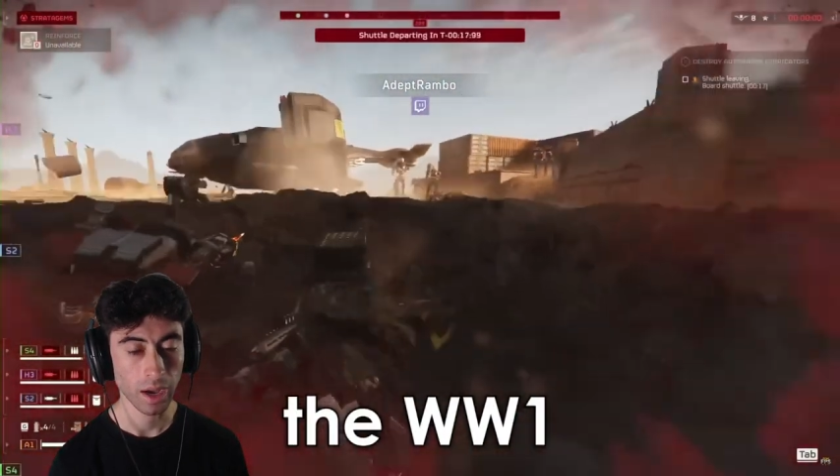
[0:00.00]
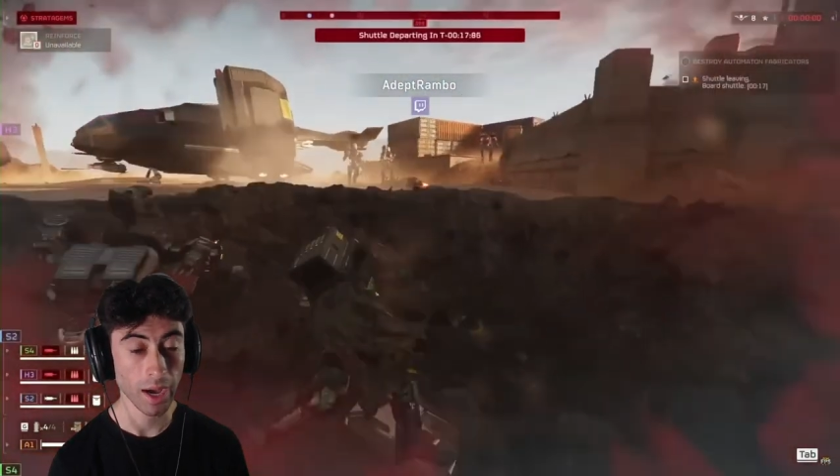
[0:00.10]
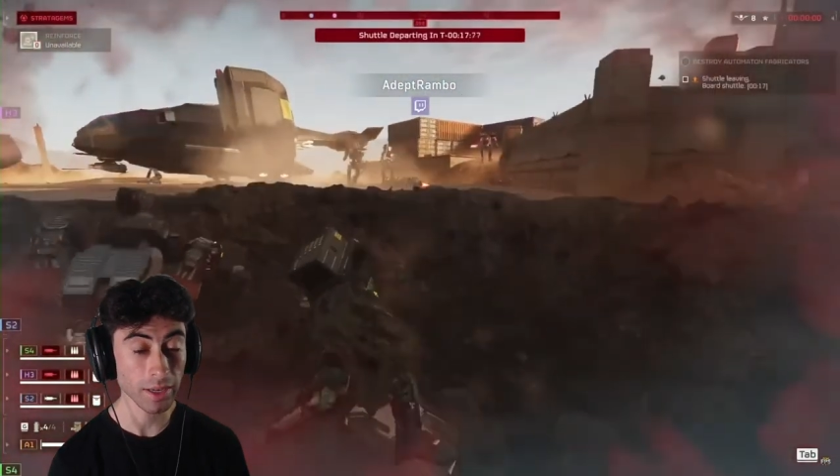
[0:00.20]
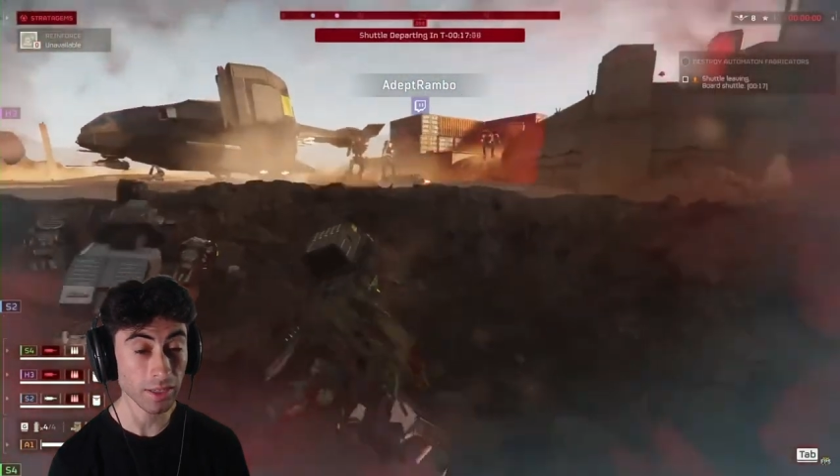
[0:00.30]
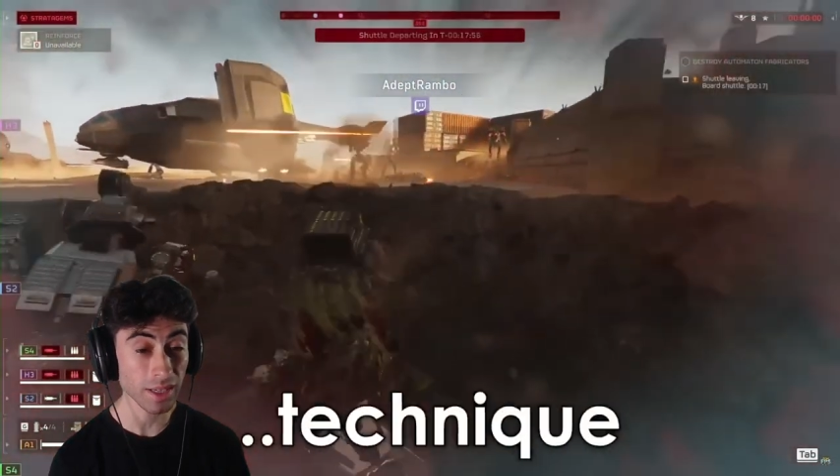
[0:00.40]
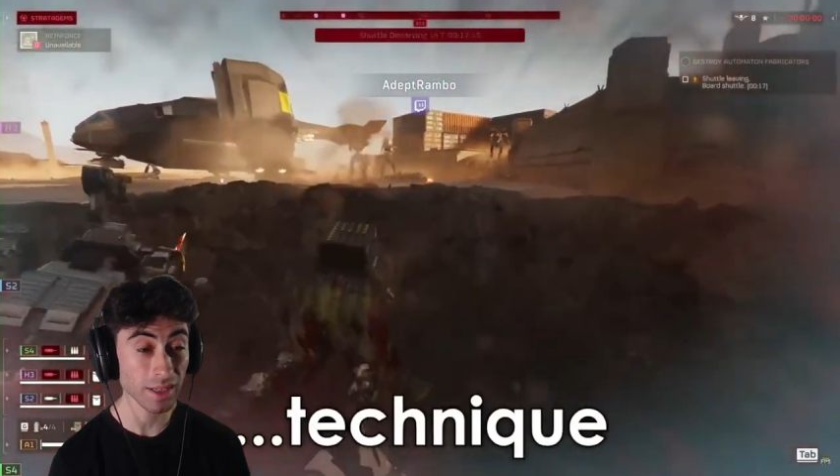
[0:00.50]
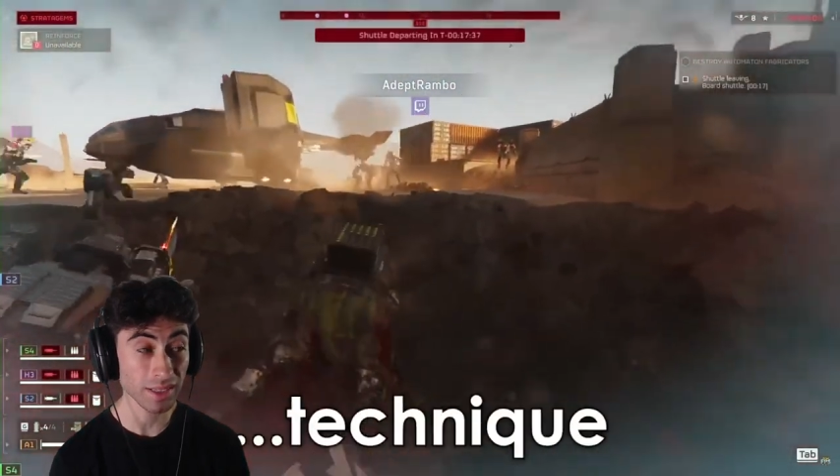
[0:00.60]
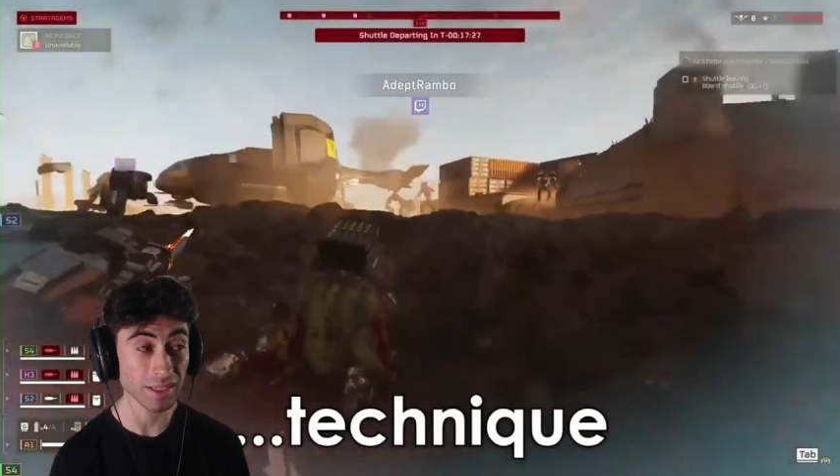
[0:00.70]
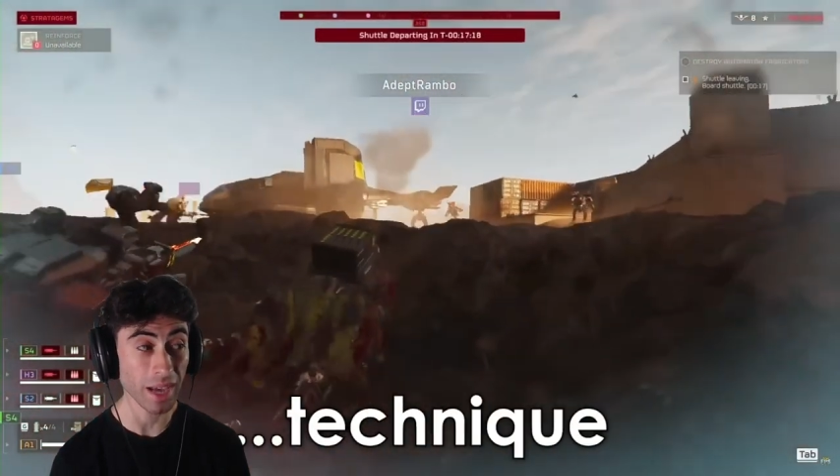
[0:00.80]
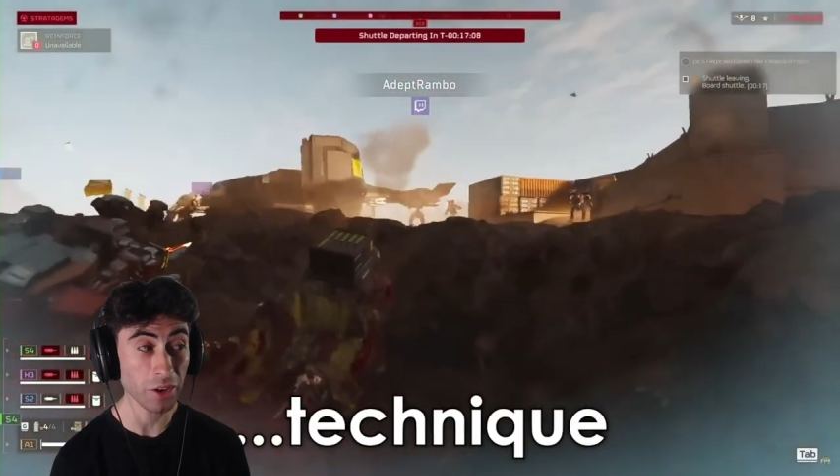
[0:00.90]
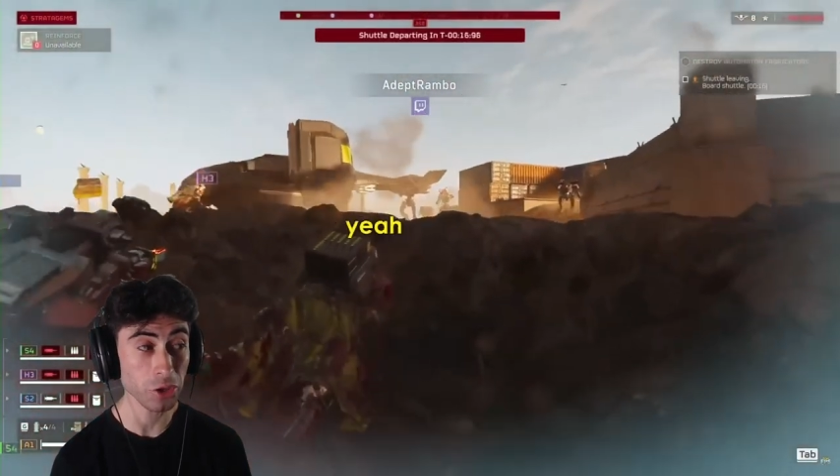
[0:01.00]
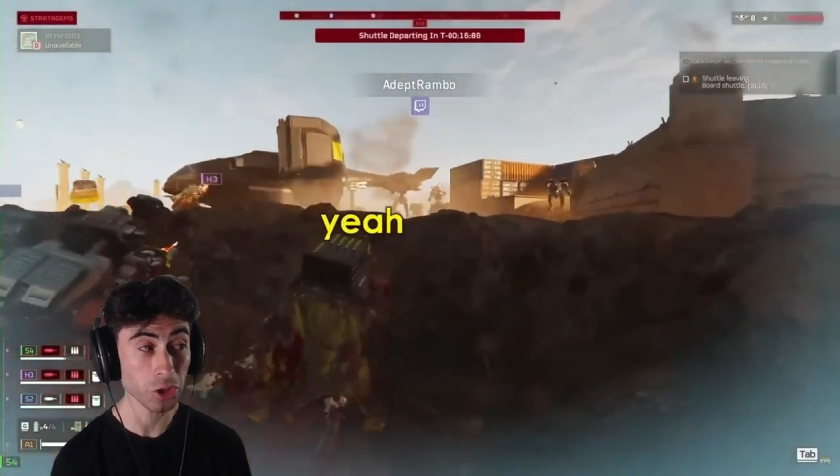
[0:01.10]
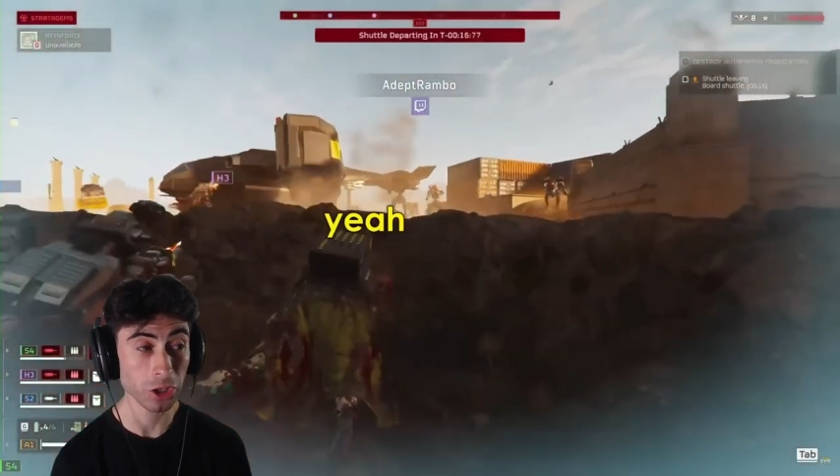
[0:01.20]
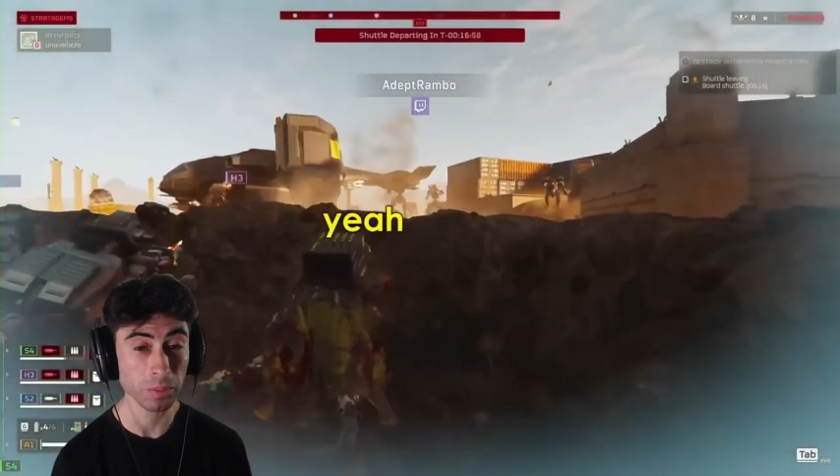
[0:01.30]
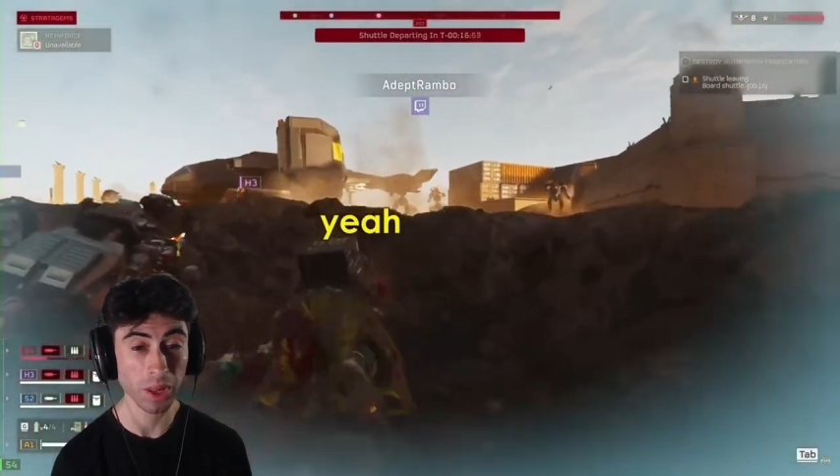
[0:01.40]
Honestly, this is how you
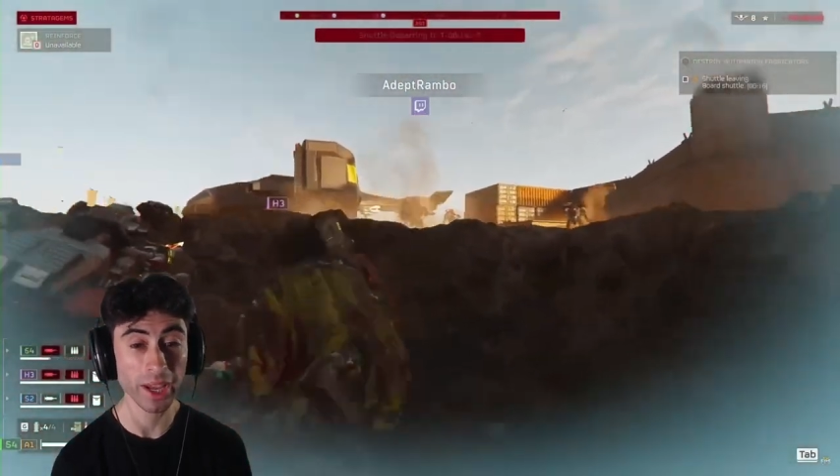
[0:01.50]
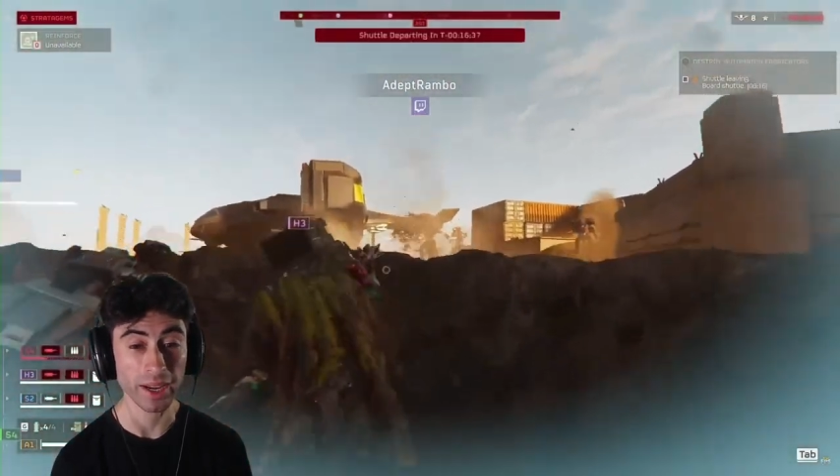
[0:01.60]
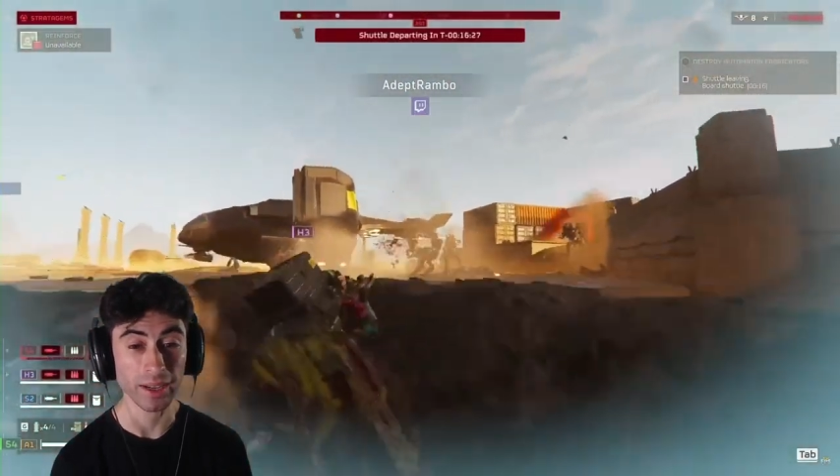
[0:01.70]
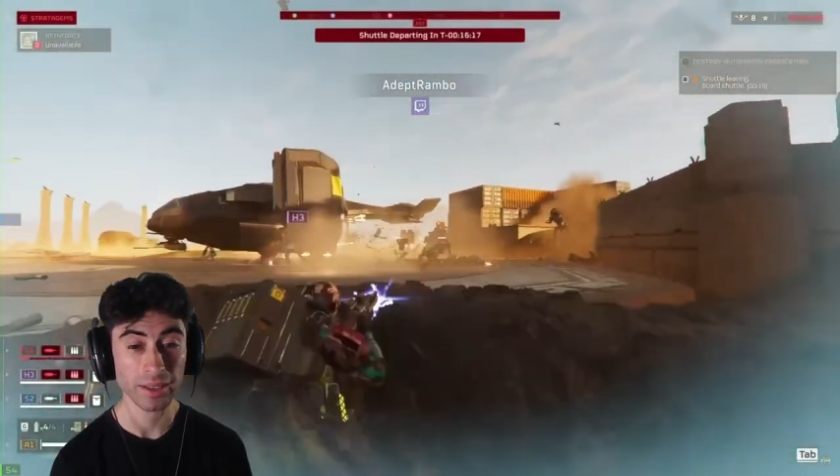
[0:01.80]
should yeah. play.